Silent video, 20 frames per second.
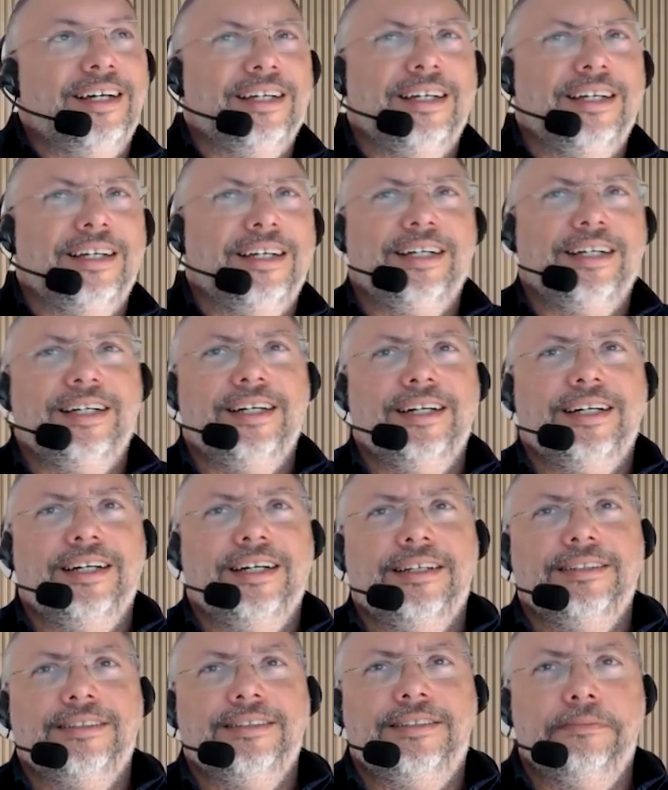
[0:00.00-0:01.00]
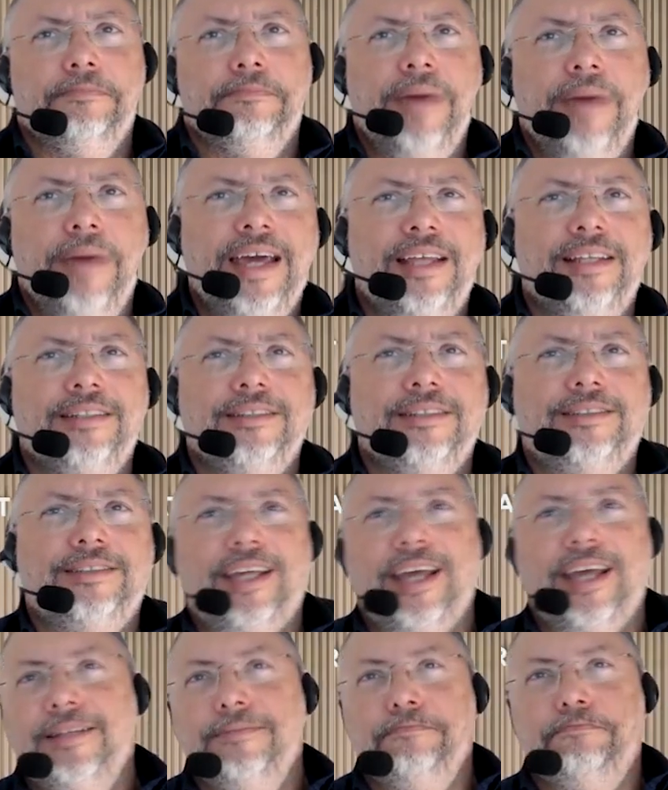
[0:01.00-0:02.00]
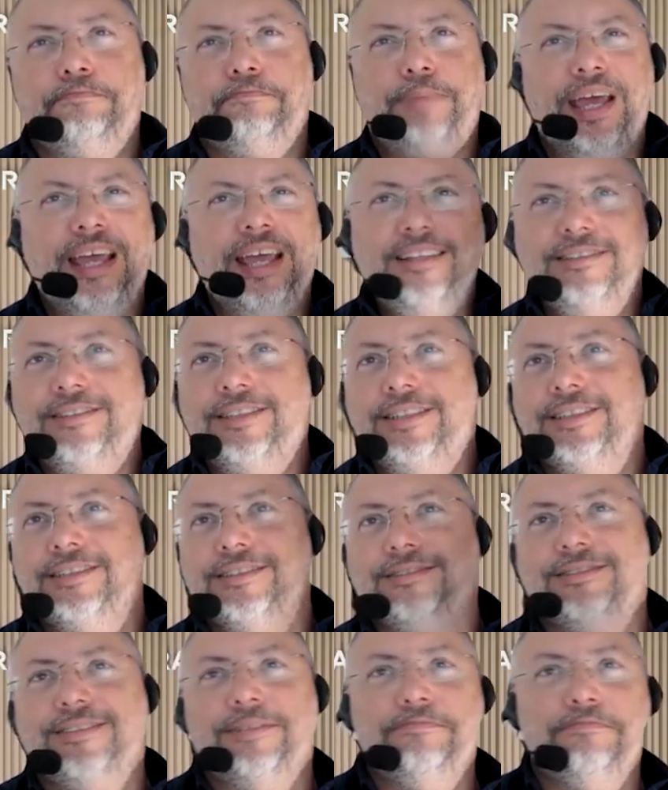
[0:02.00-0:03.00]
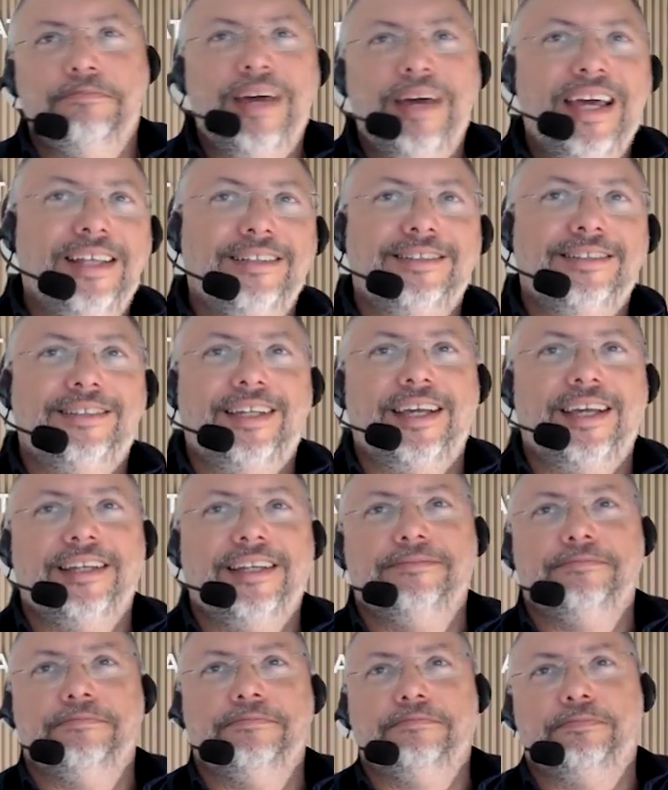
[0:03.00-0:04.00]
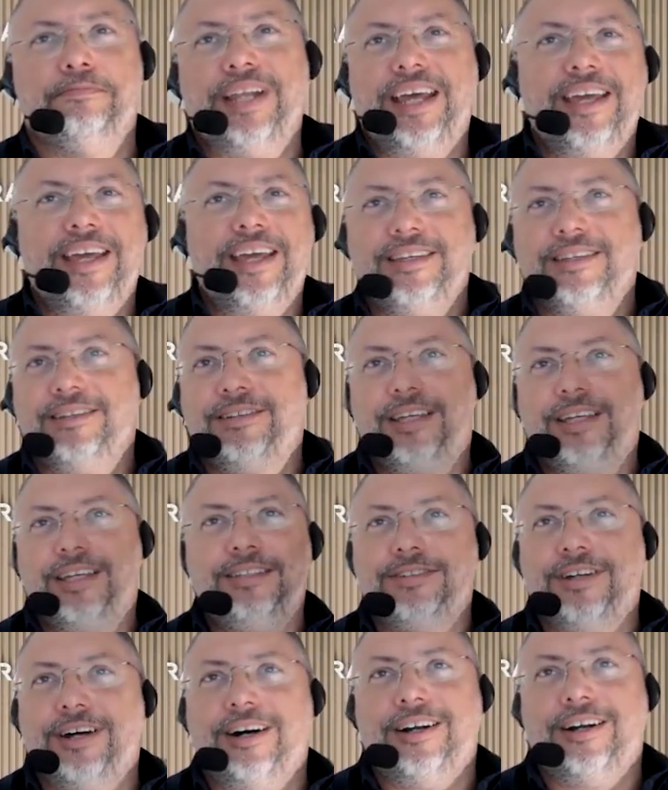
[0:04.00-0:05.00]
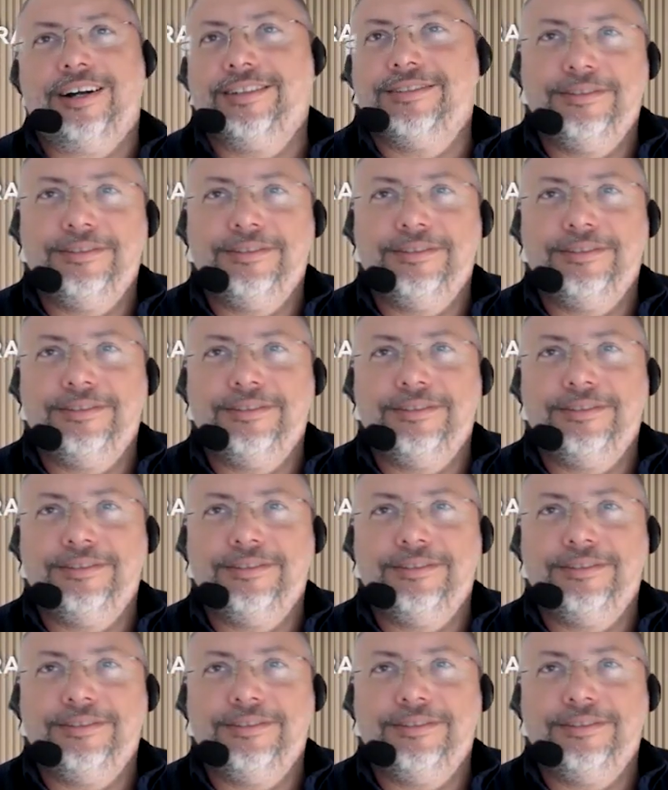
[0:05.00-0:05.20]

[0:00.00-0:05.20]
the man can painting, the man can play guitar,